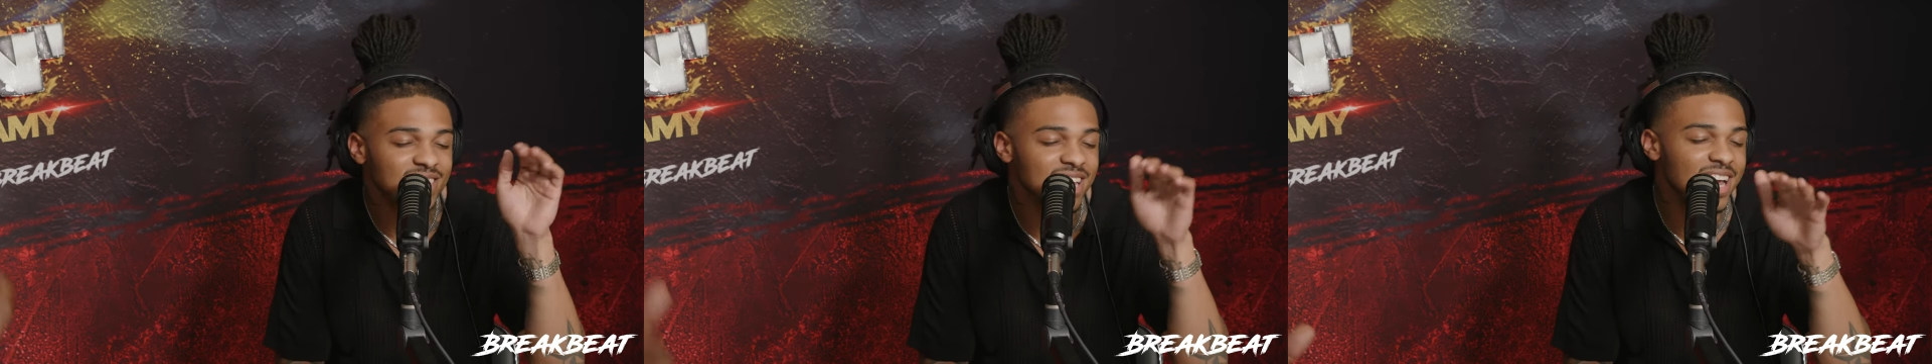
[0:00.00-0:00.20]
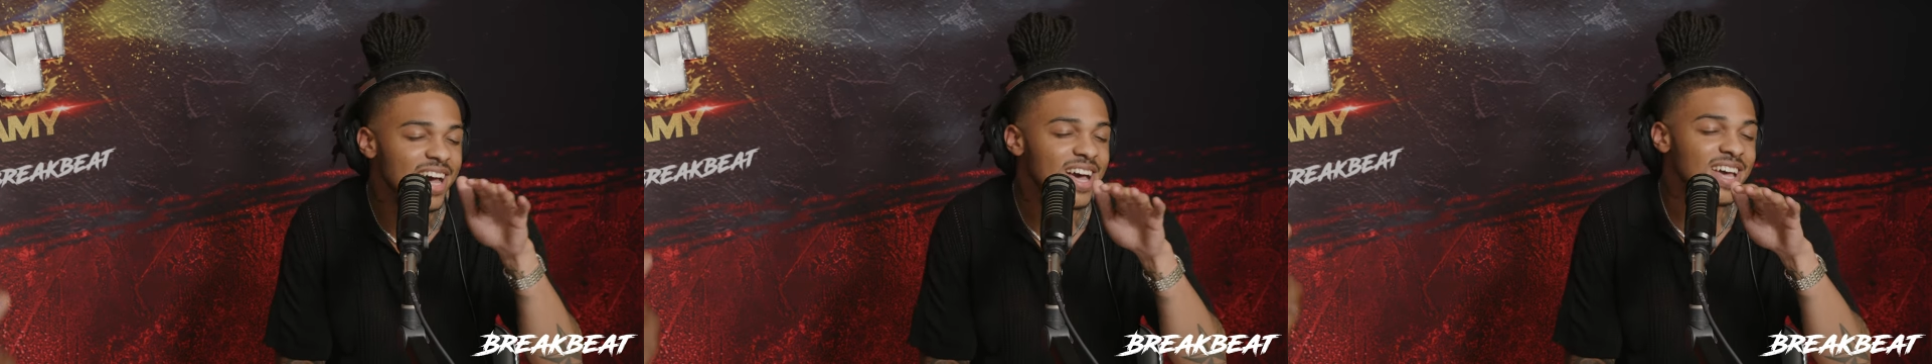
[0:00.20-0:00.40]

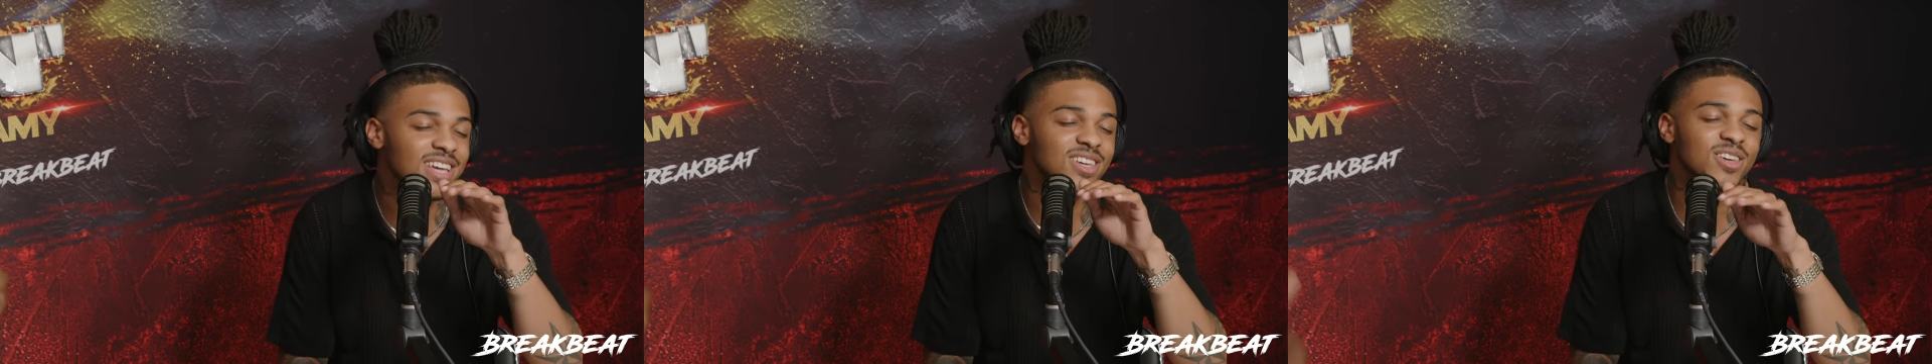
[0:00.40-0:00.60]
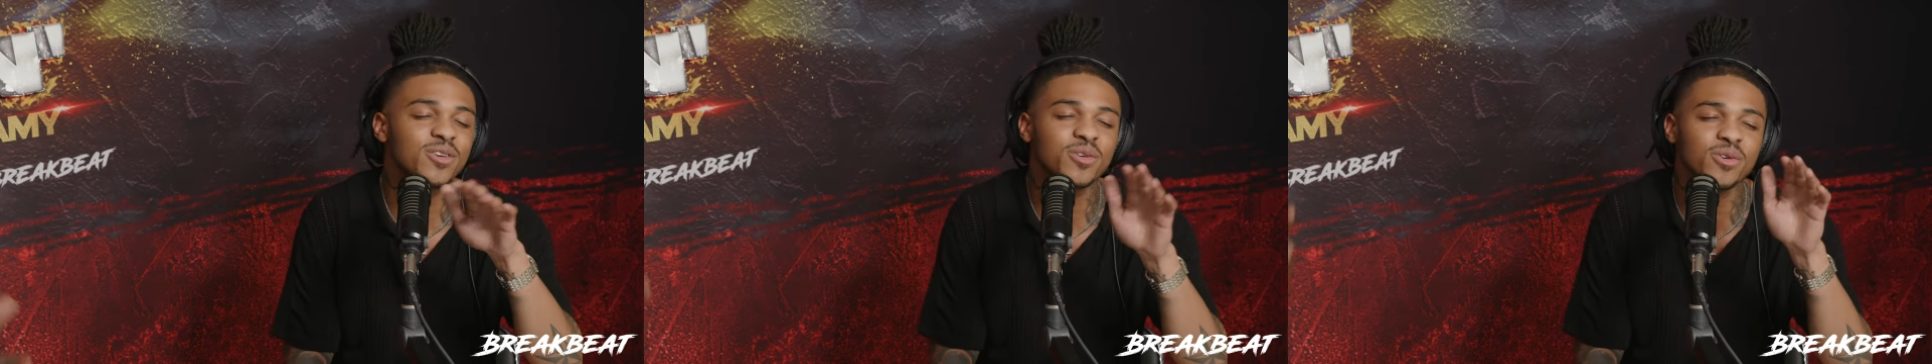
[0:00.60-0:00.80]
like
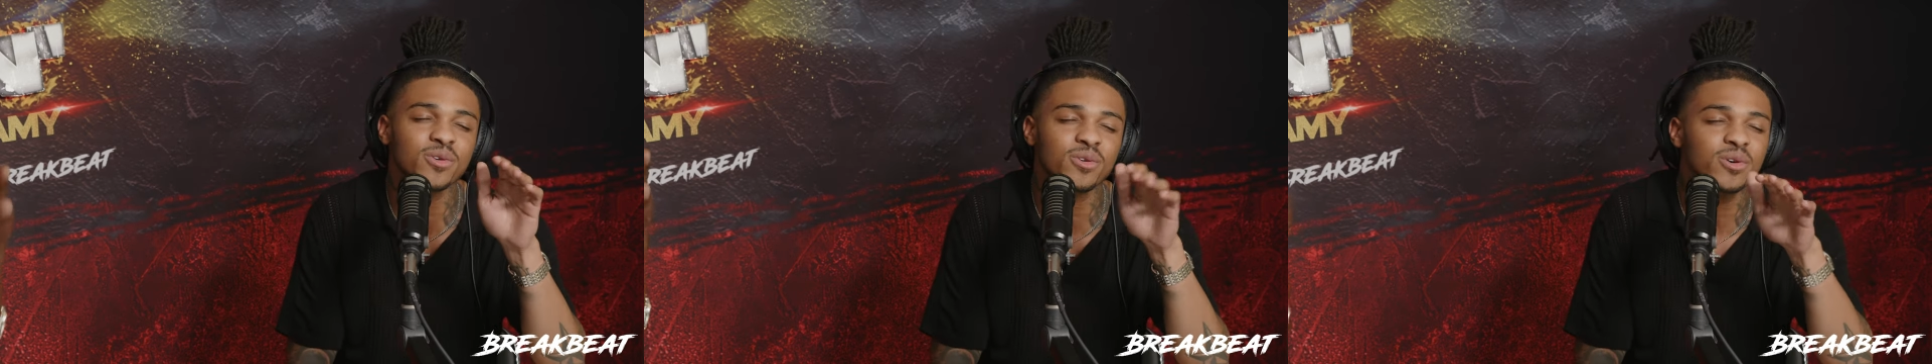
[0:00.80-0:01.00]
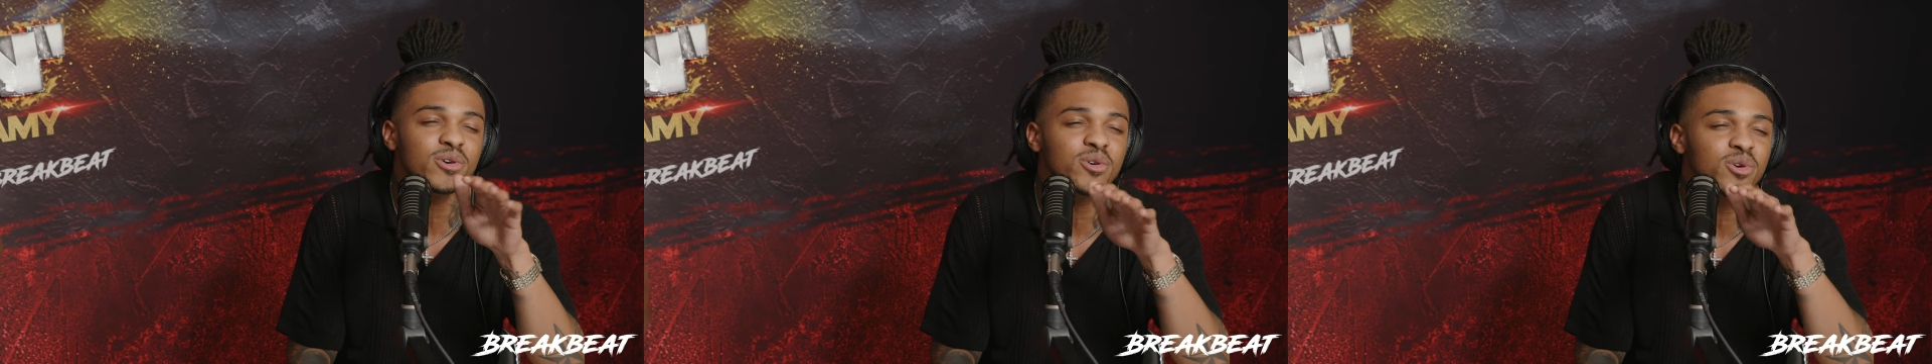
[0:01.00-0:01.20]

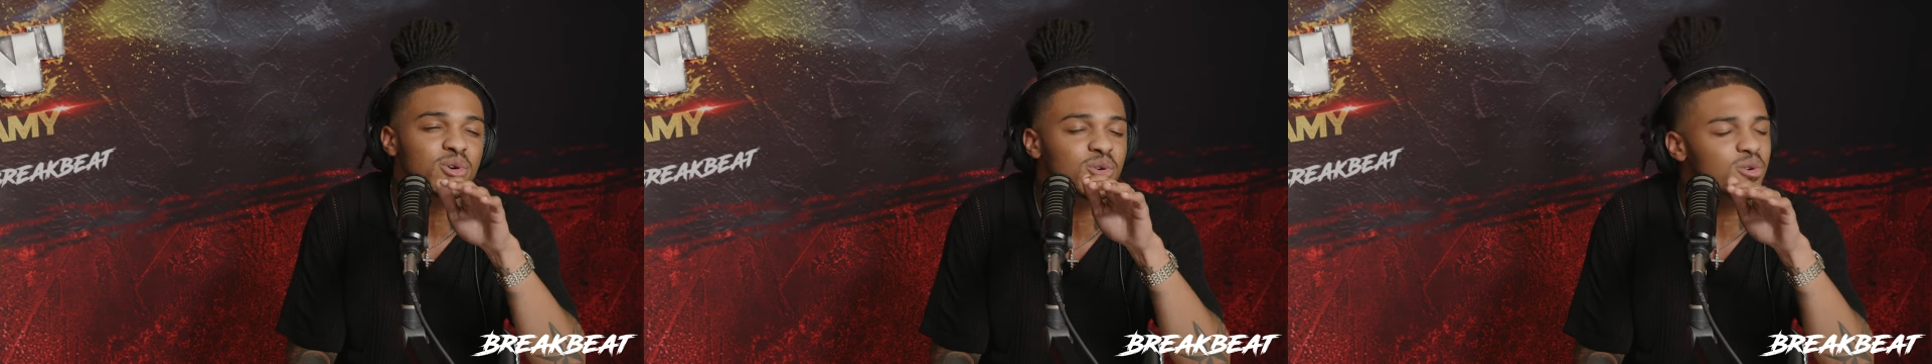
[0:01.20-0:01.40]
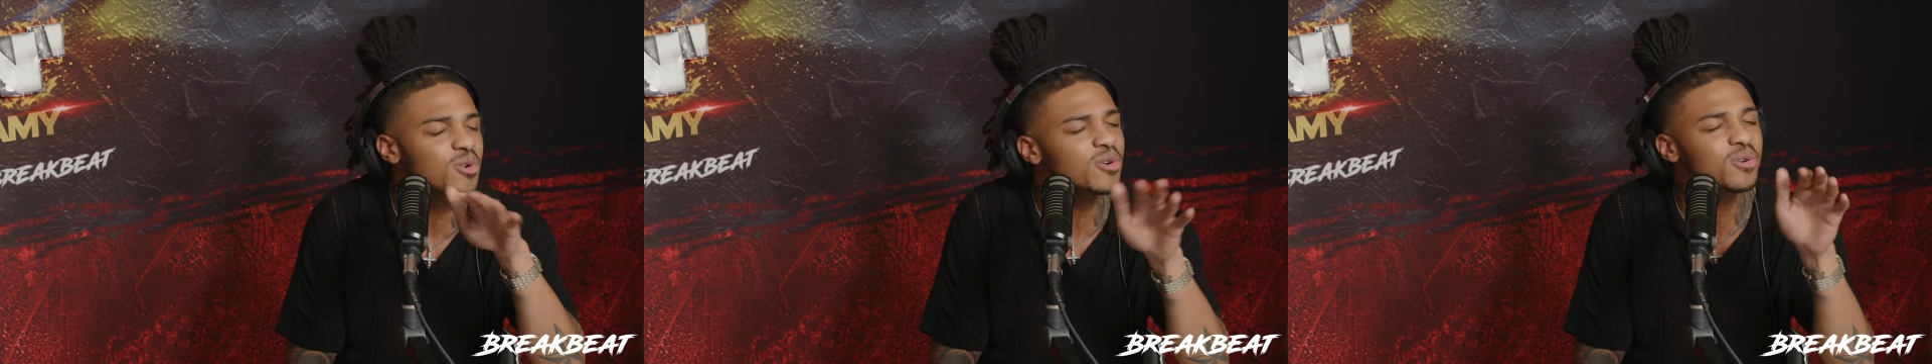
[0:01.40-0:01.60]

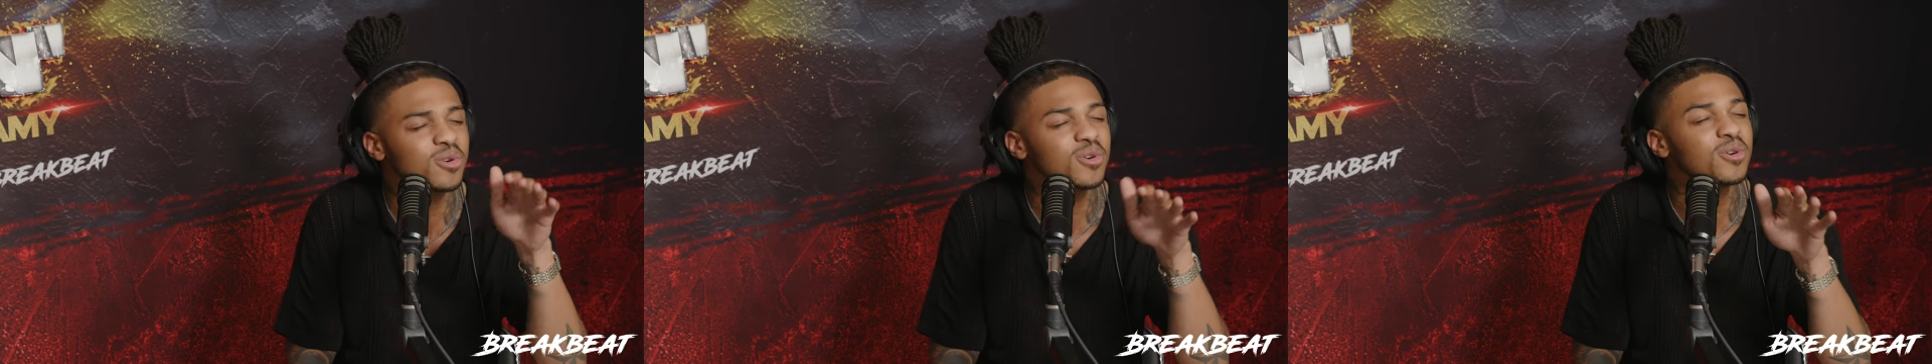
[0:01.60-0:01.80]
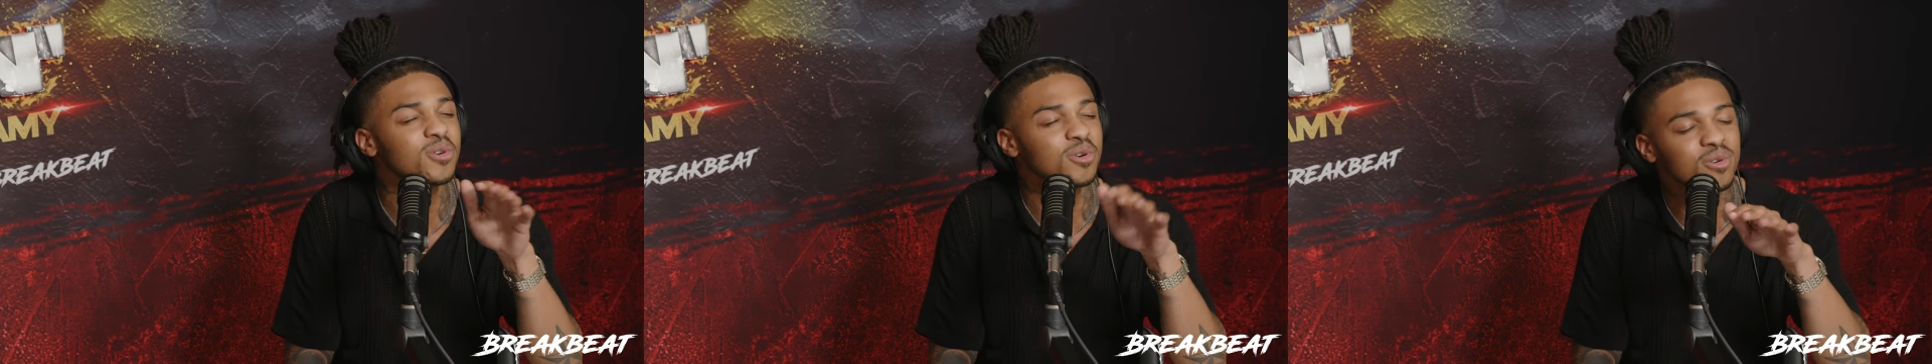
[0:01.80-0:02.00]

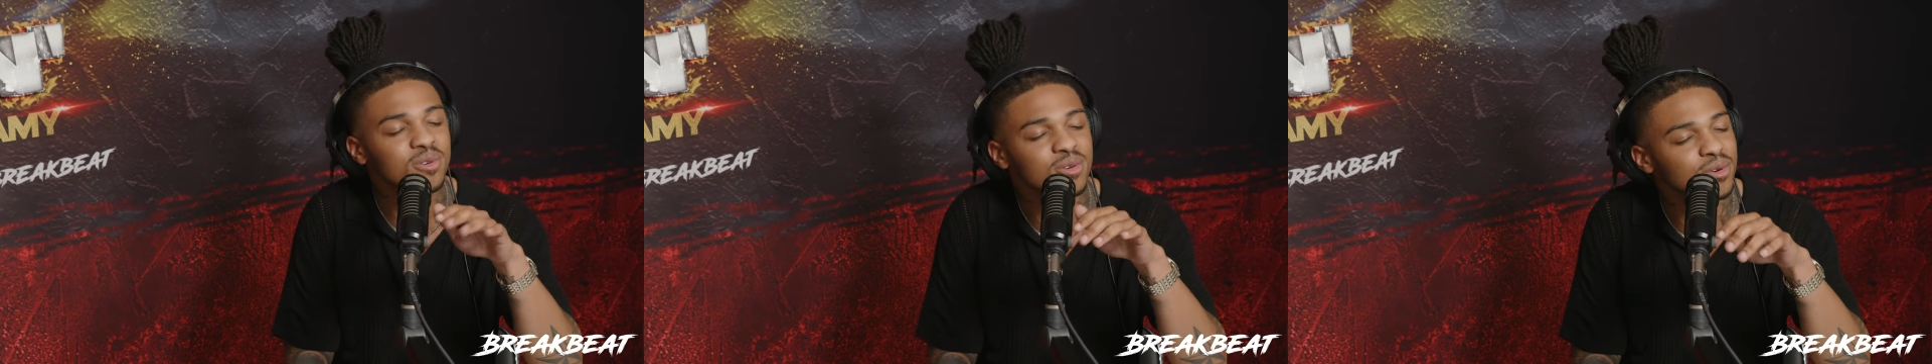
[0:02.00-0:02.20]
you.